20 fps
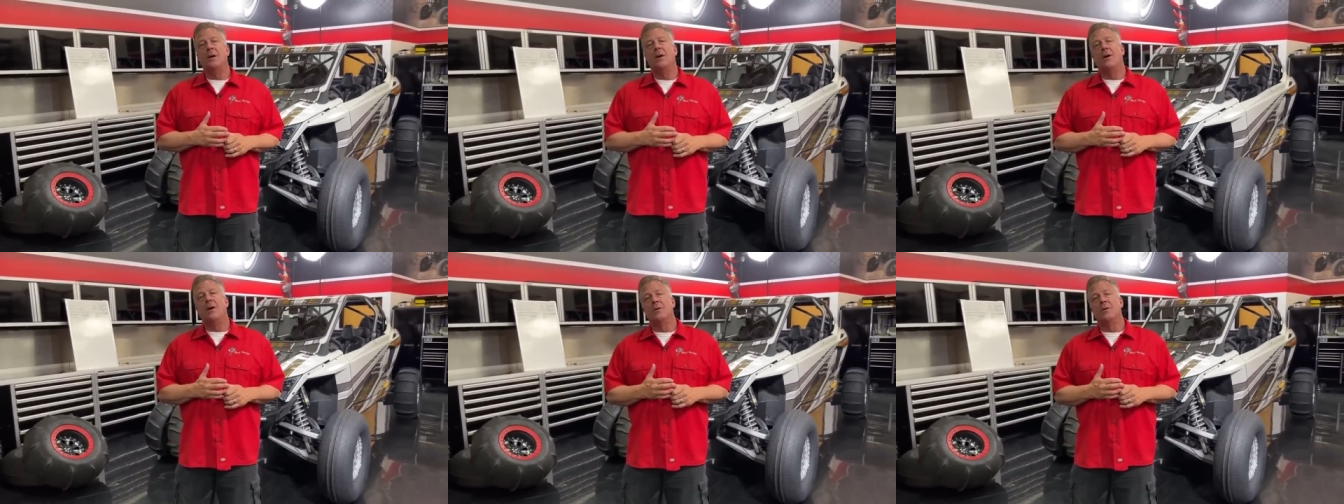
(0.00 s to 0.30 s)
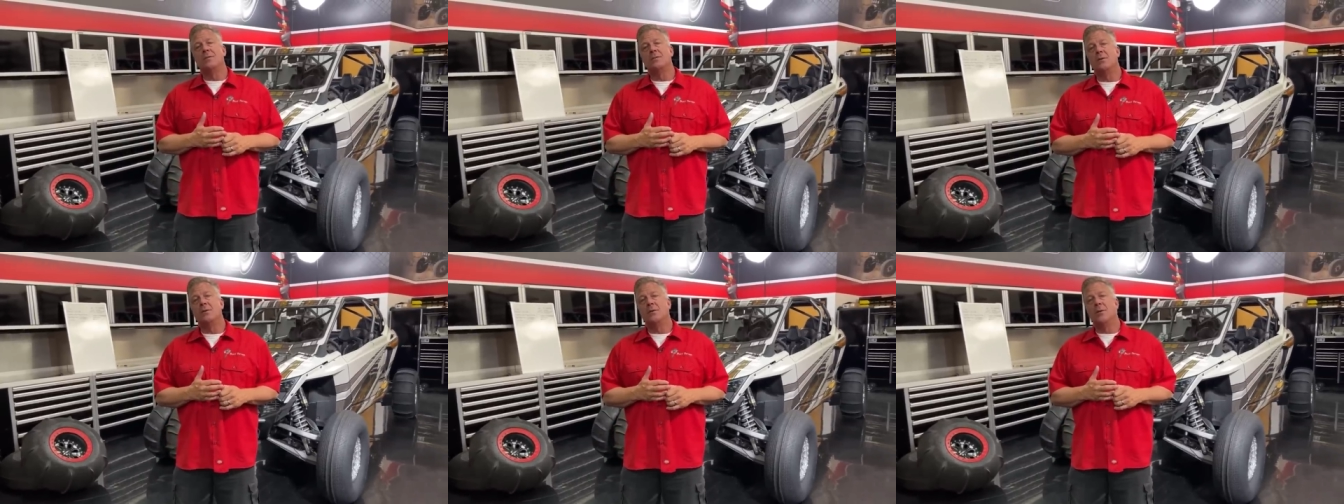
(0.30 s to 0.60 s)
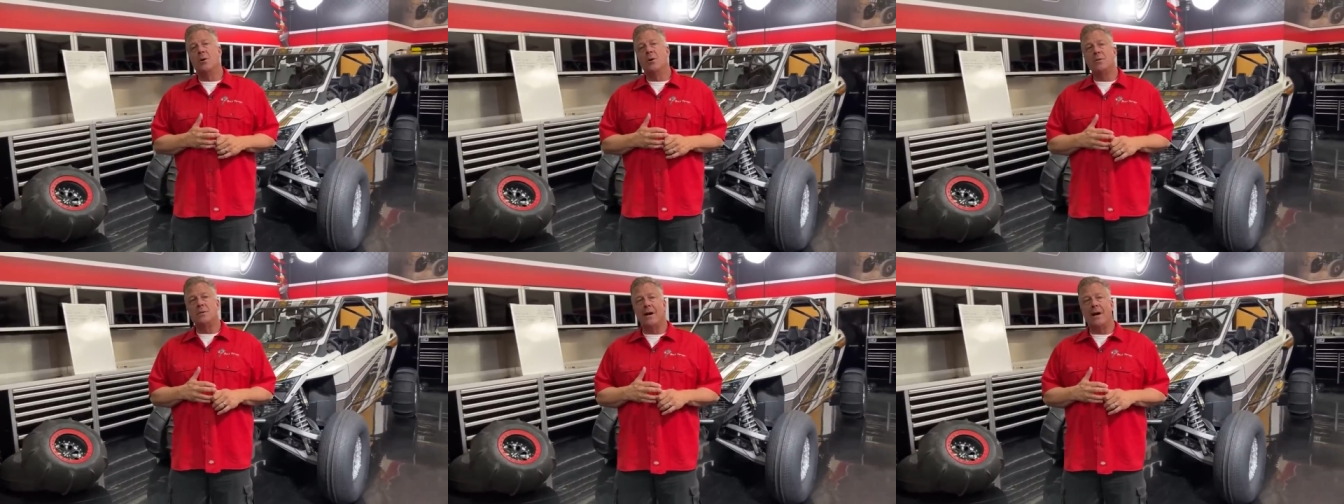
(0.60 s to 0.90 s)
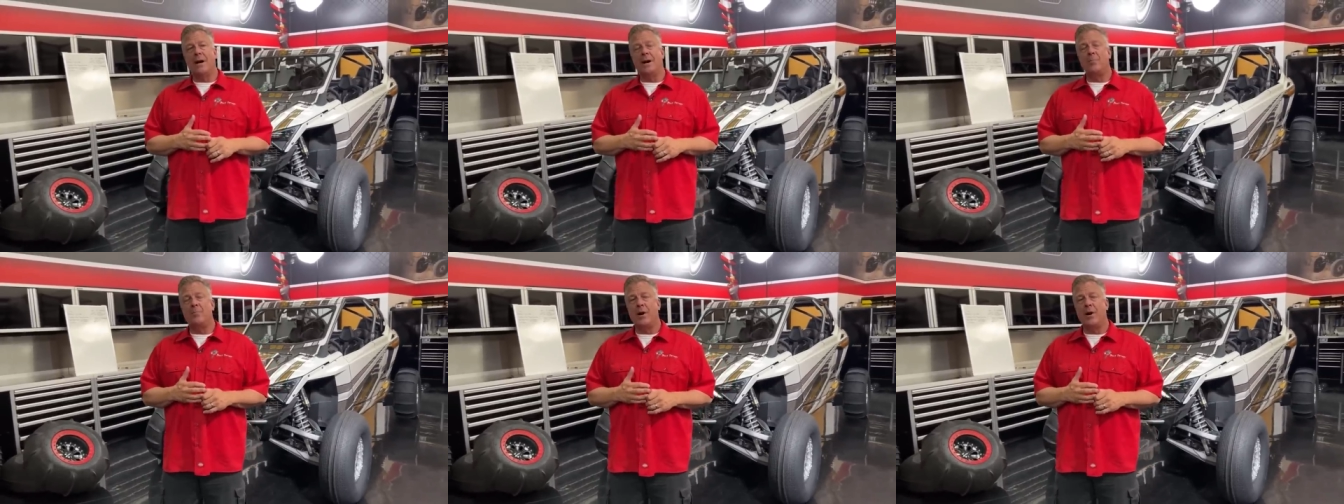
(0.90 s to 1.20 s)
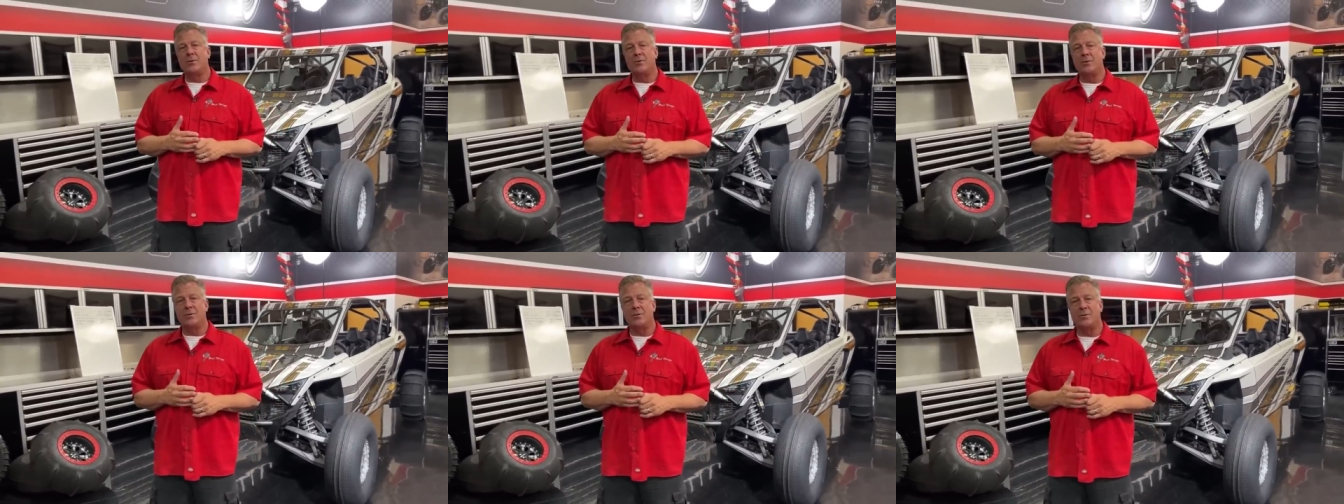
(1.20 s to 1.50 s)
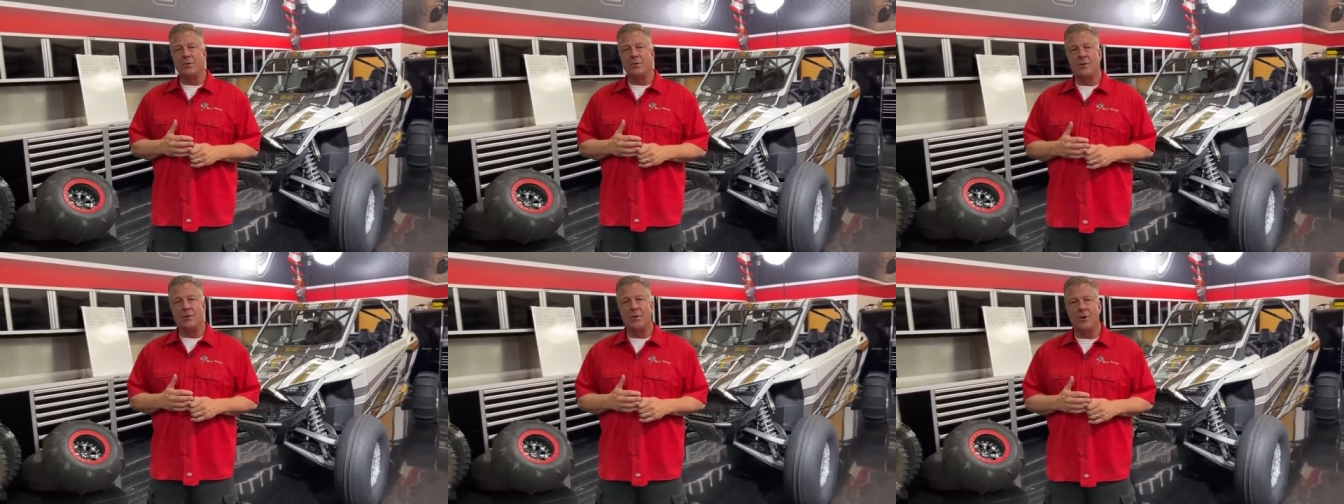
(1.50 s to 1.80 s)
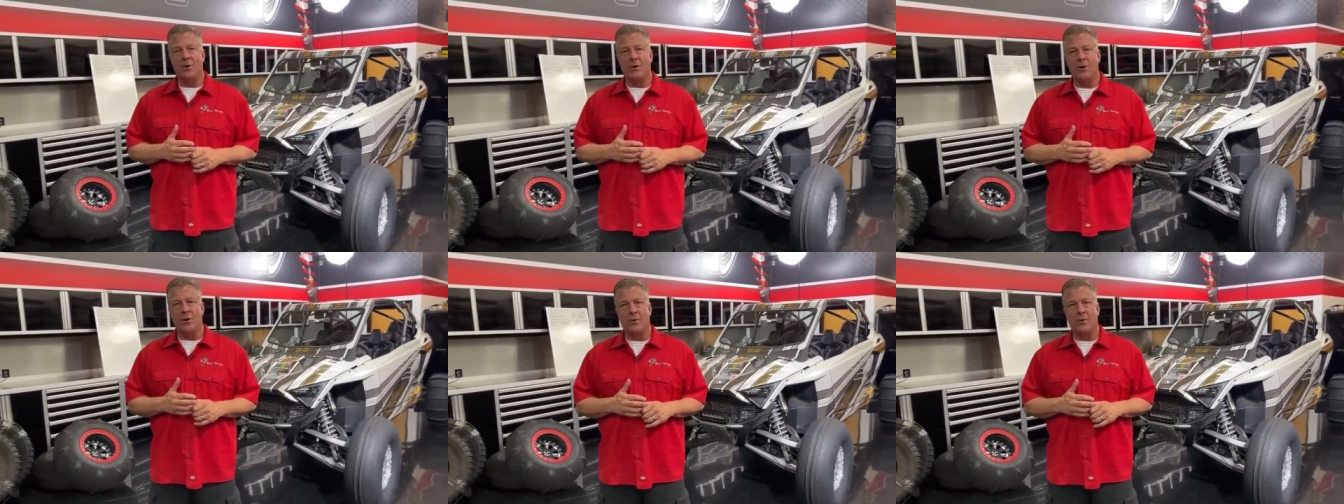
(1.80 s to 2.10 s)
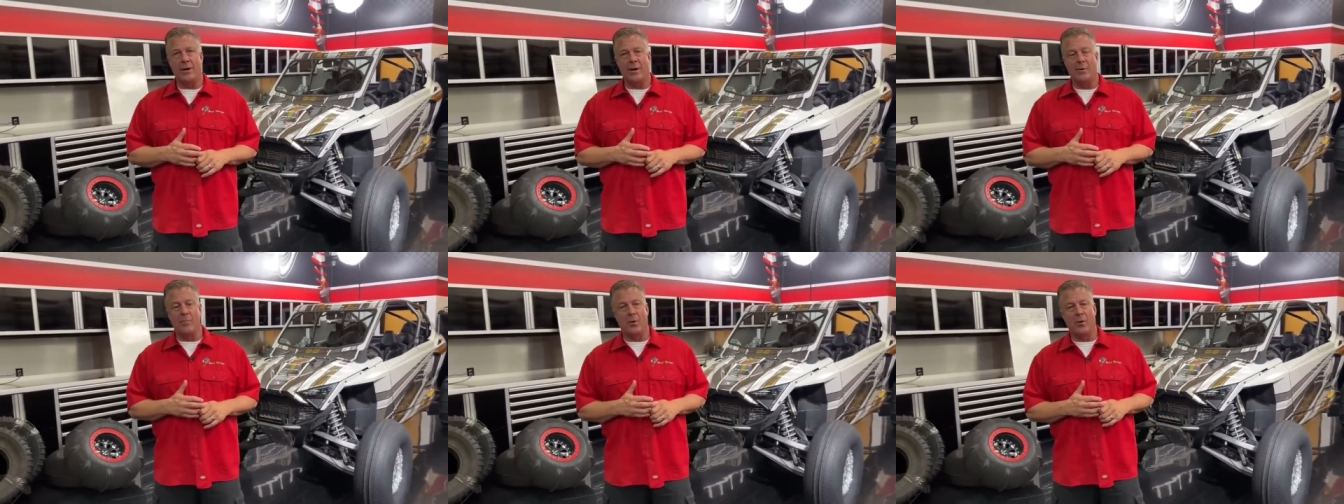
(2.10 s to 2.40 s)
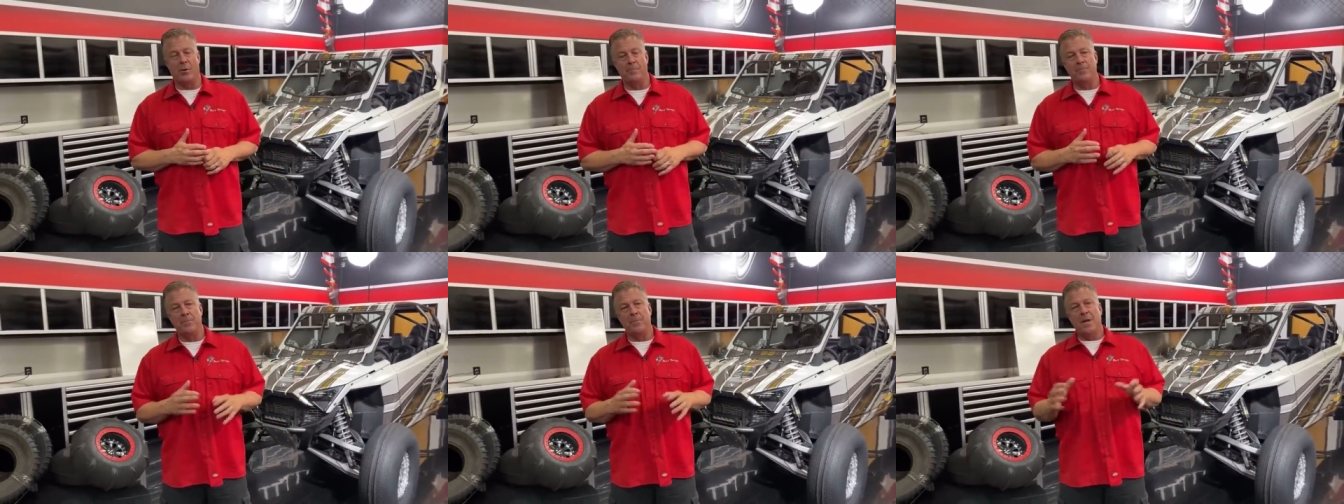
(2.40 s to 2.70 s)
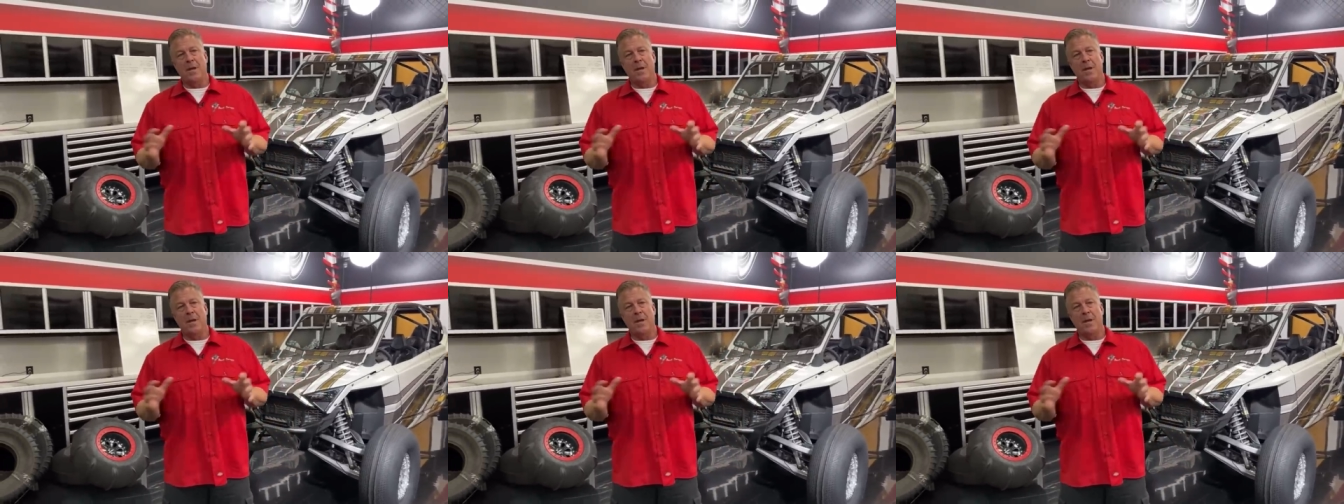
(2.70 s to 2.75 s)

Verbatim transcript: Also, low tire pressures are a no-no anymore.